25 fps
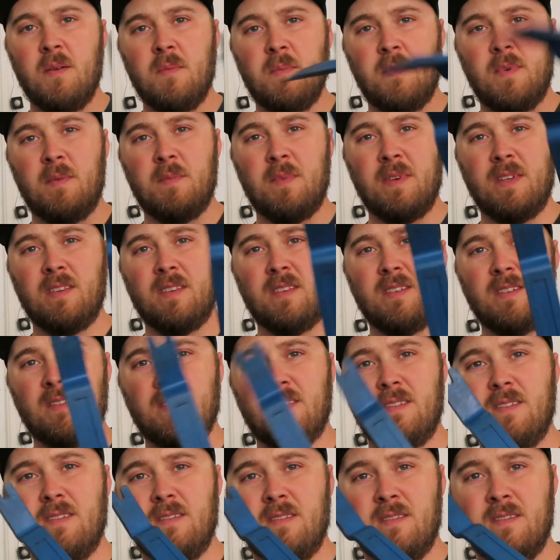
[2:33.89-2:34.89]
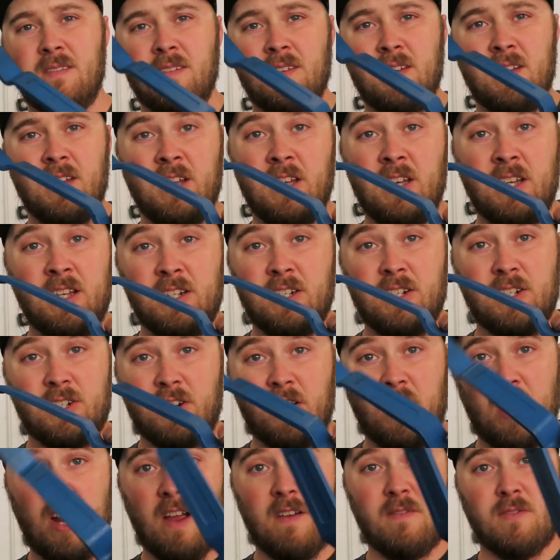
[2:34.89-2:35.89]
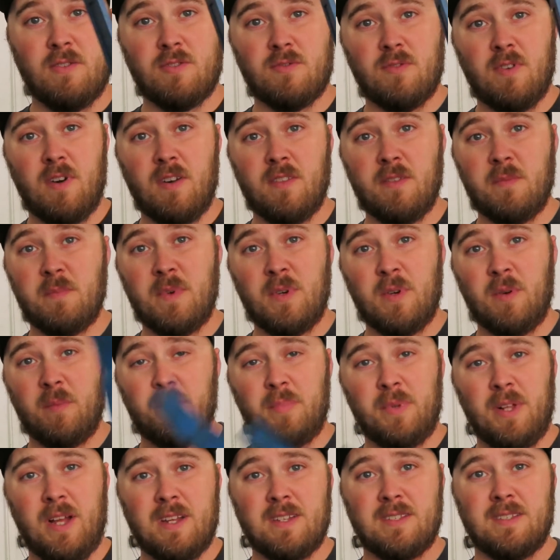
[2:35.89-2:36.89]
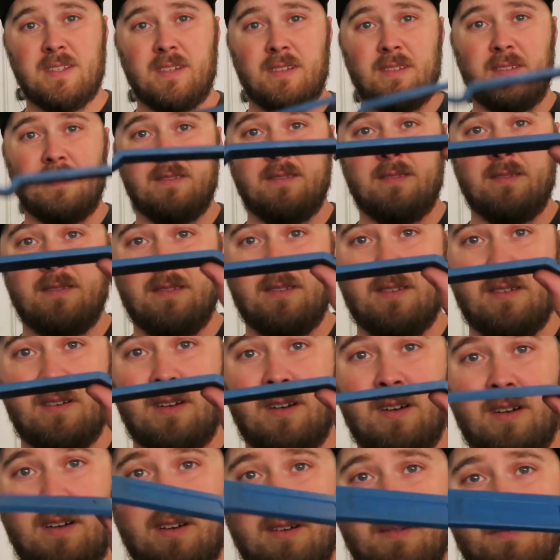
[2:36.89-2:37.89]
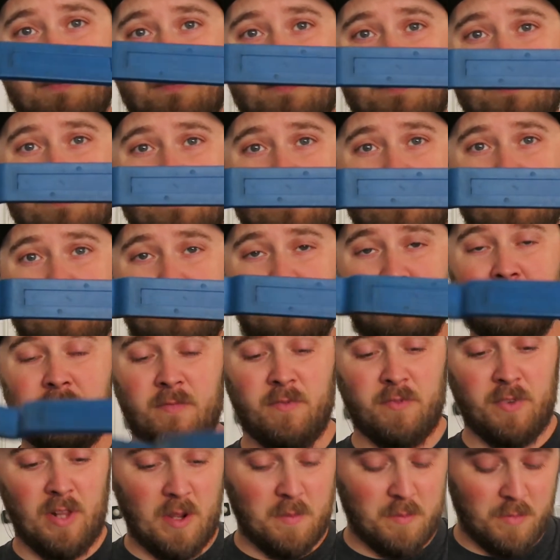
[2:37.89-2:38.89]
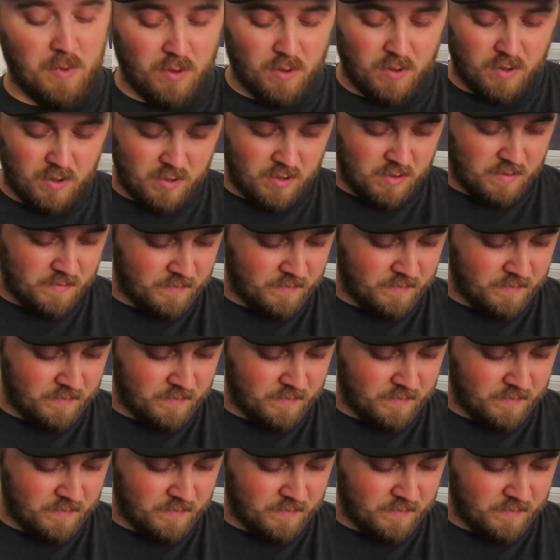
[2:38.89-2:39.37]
I mean, this your average run-of-the-mill plastic flat bar.